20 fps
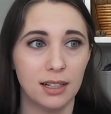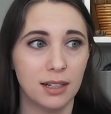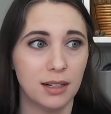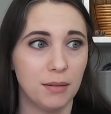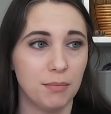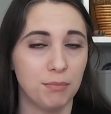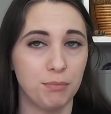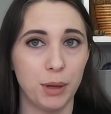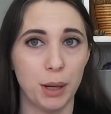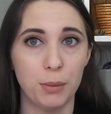
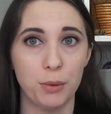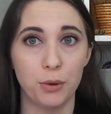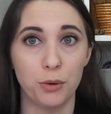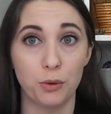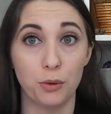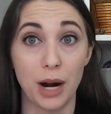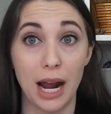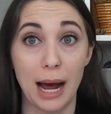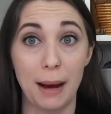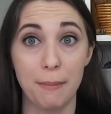bubble
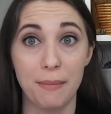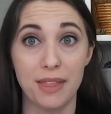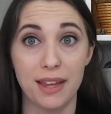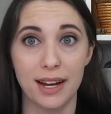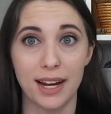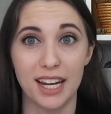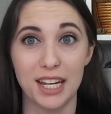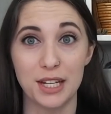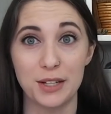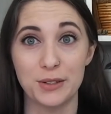wrap that
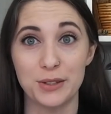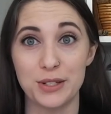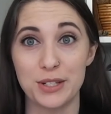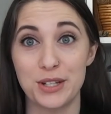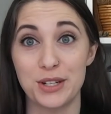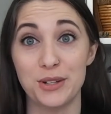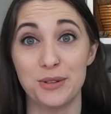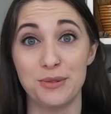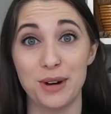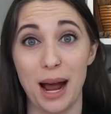I use
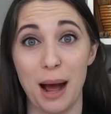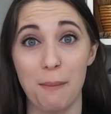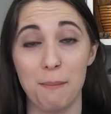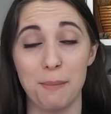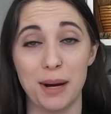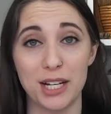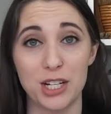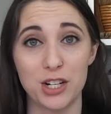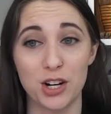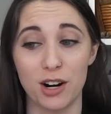to wrap
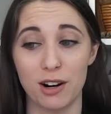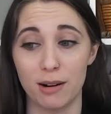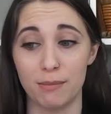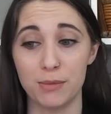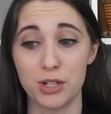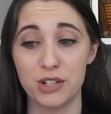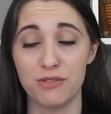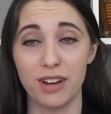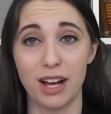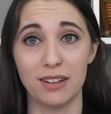my charm.
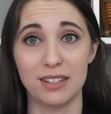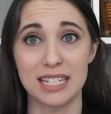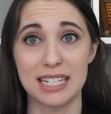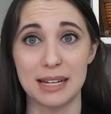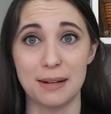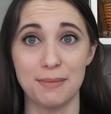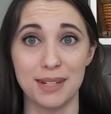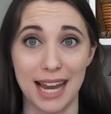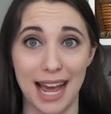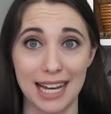She found
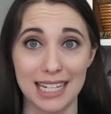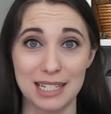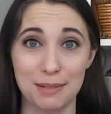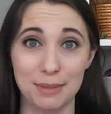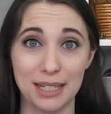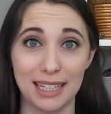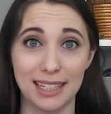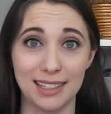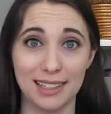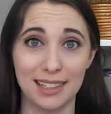some and asked
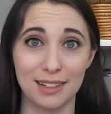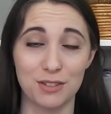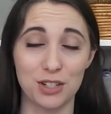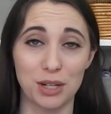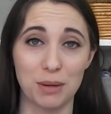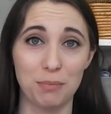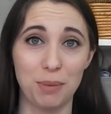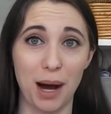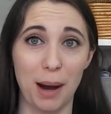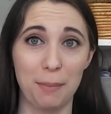me if she
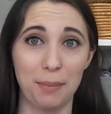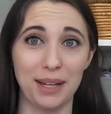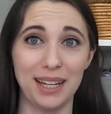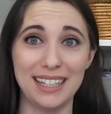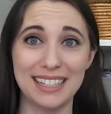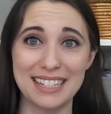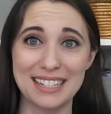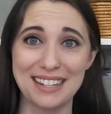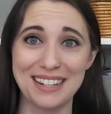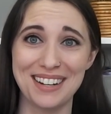could pop
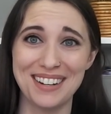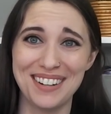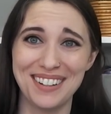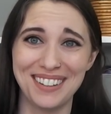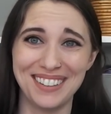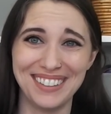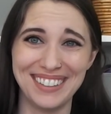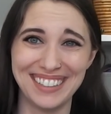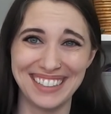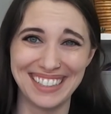it,
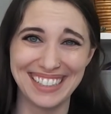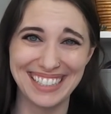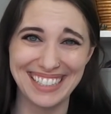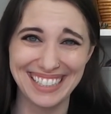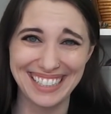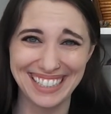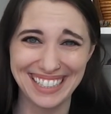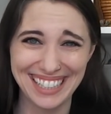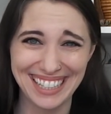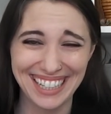so...
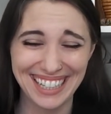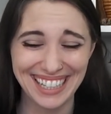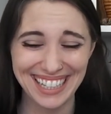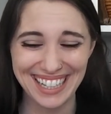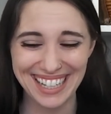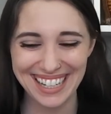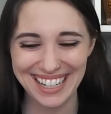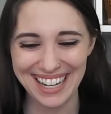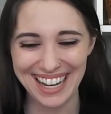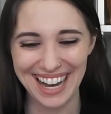
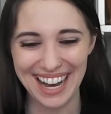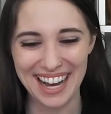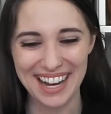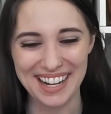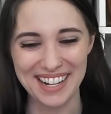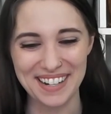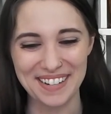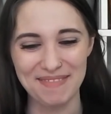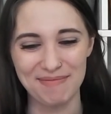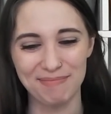
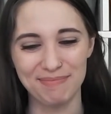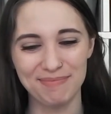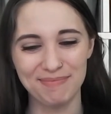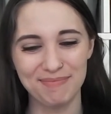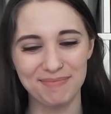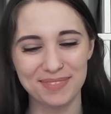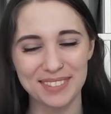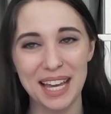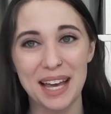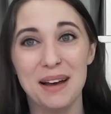um,
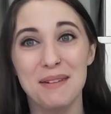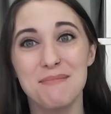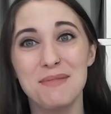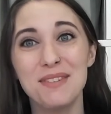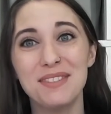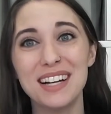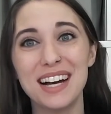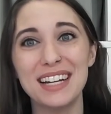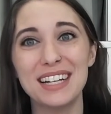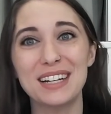
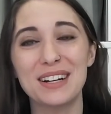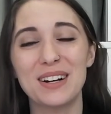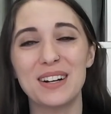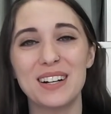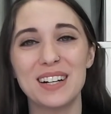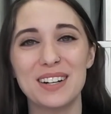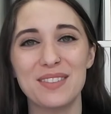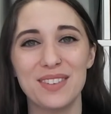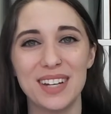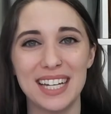Moving on to
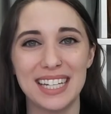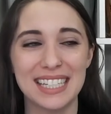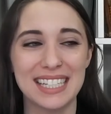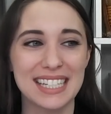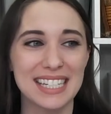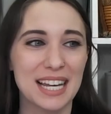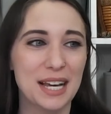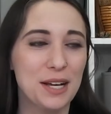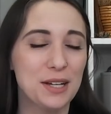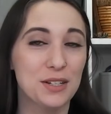current
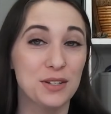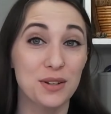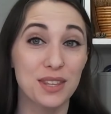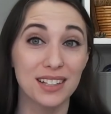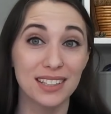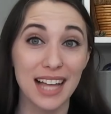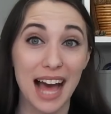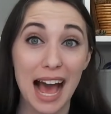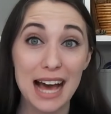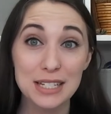events. So the
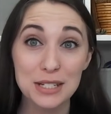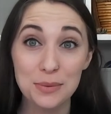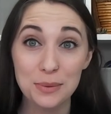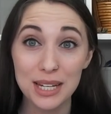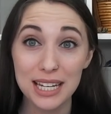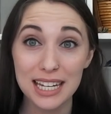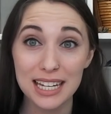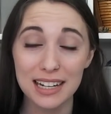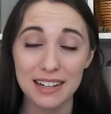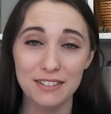last
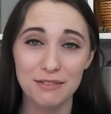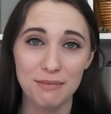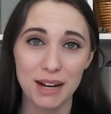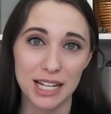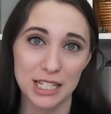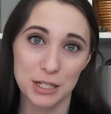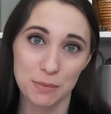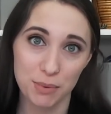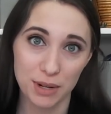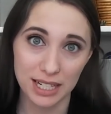week of my
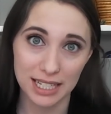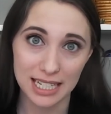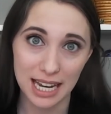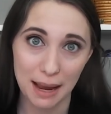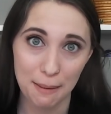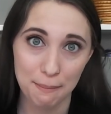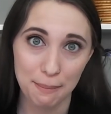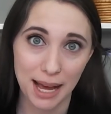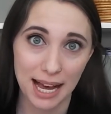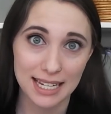
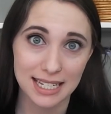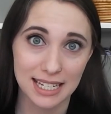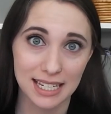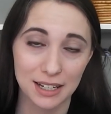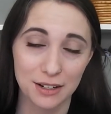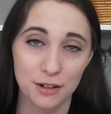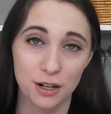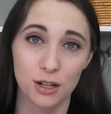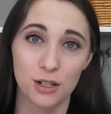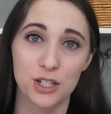springtime
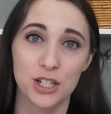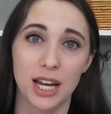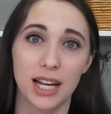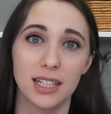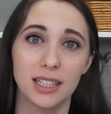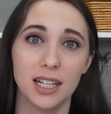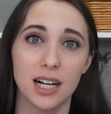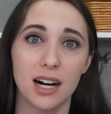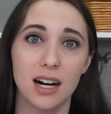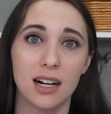basket crochet
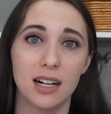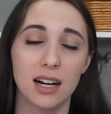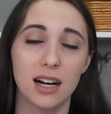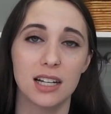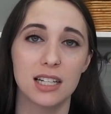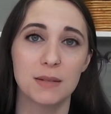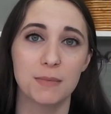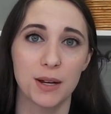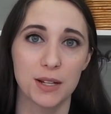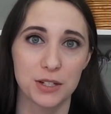along
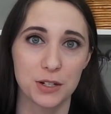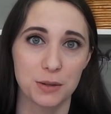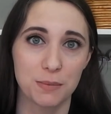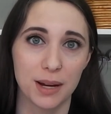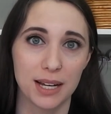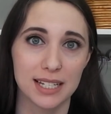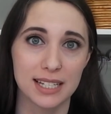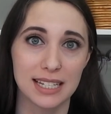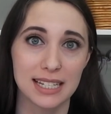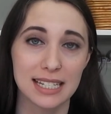sponsored
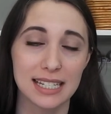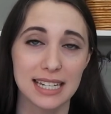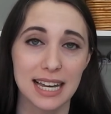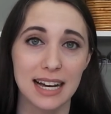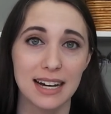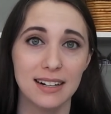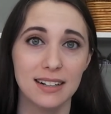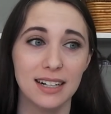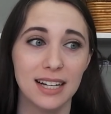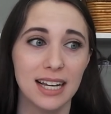by
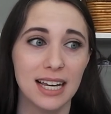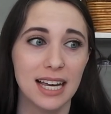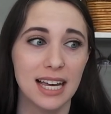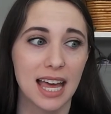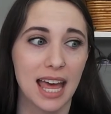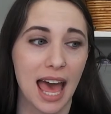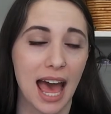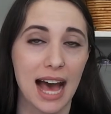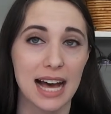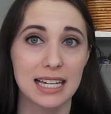Skacel
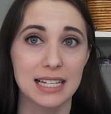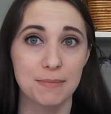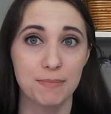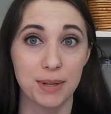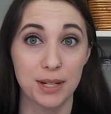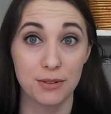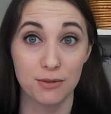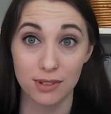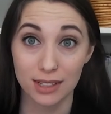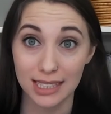has
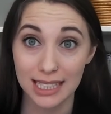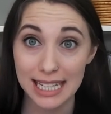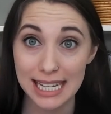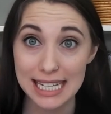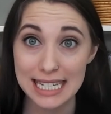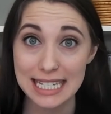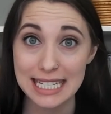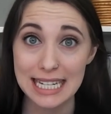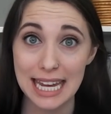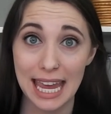been
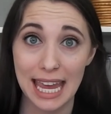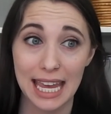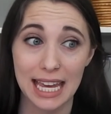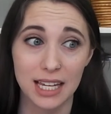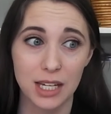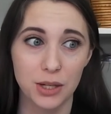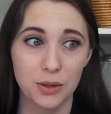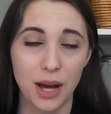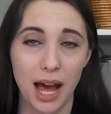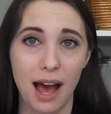released
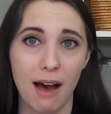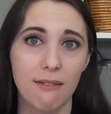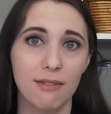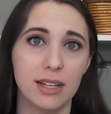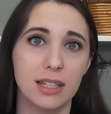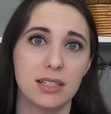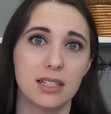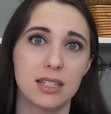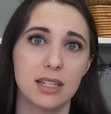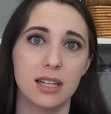and you have
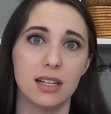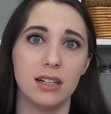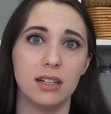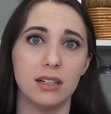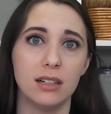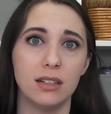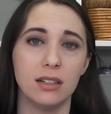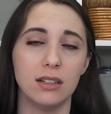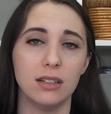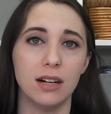
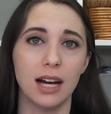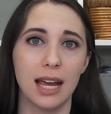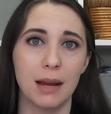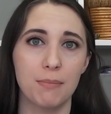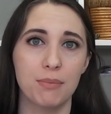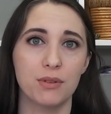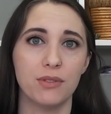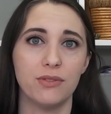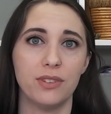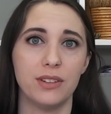until
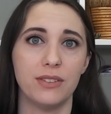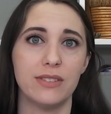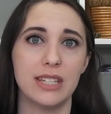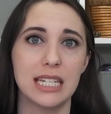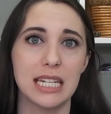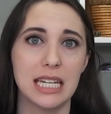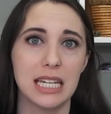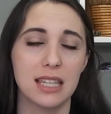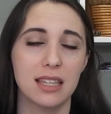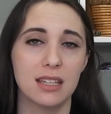April
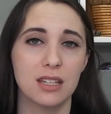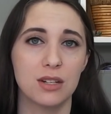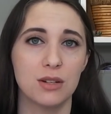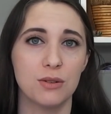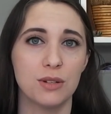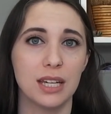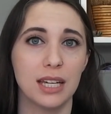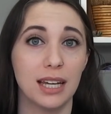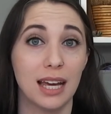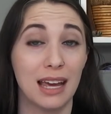15th to
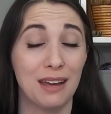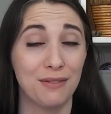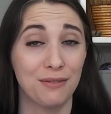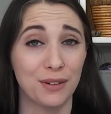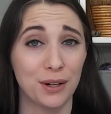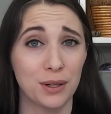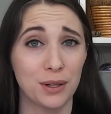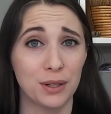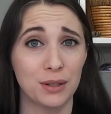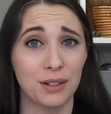get a
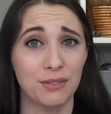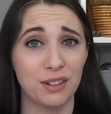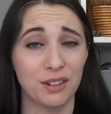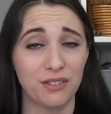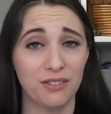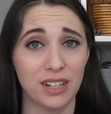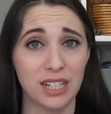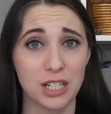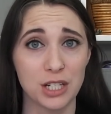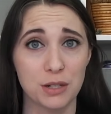photo of your
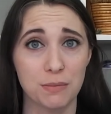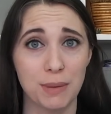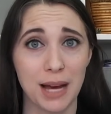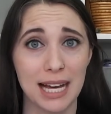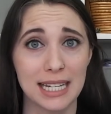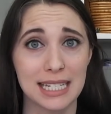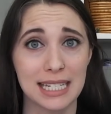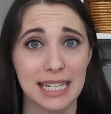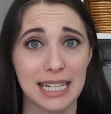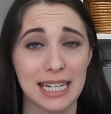finished
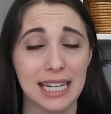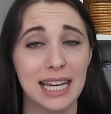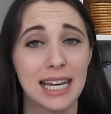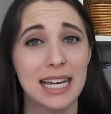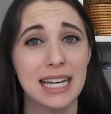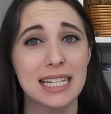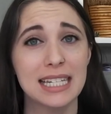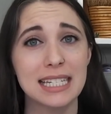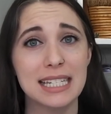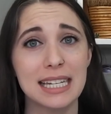basket
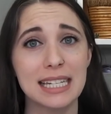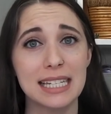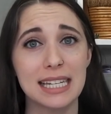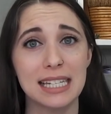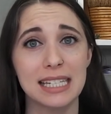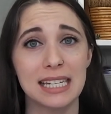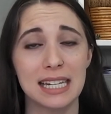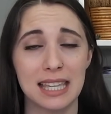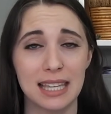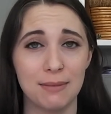sent in
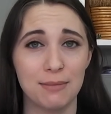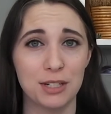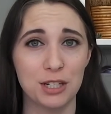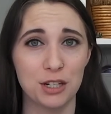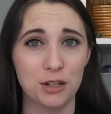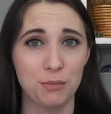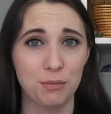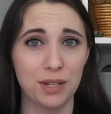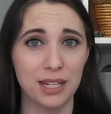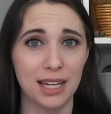to them
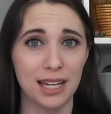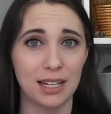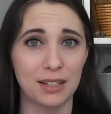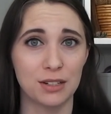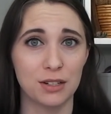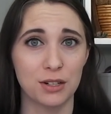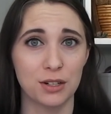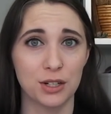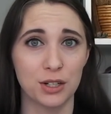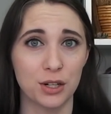to be
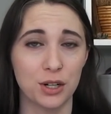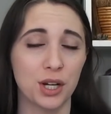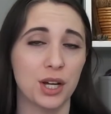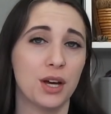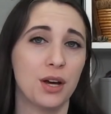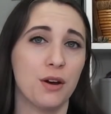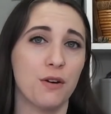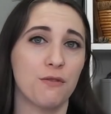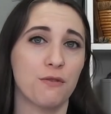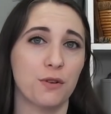entered
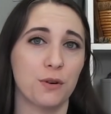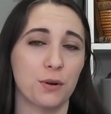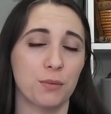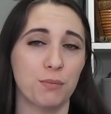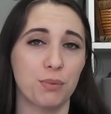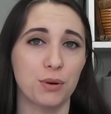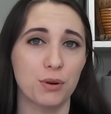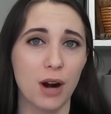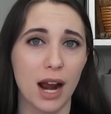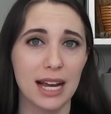for
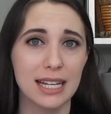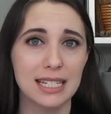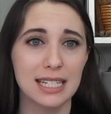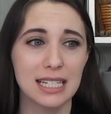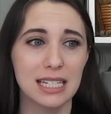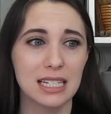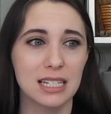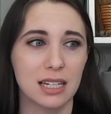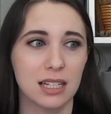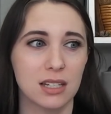
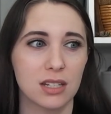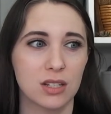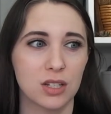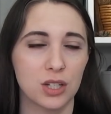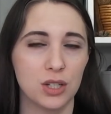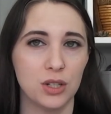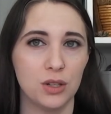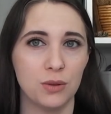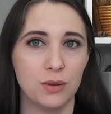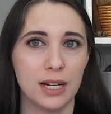prizes. It's
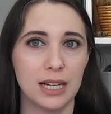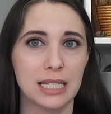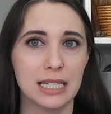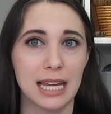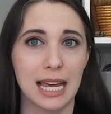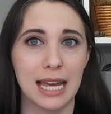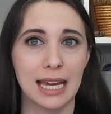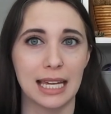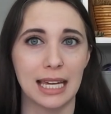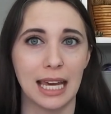US
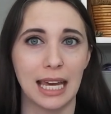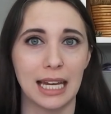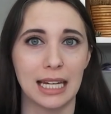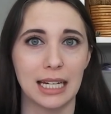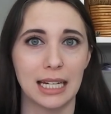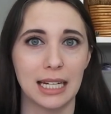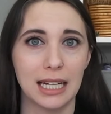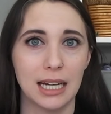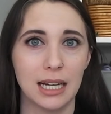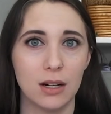and
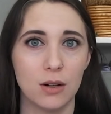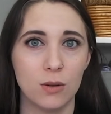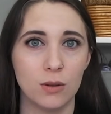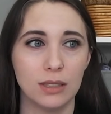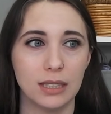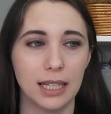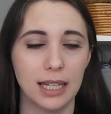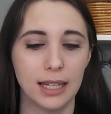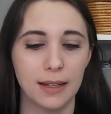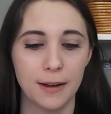Canada
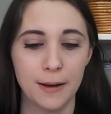only.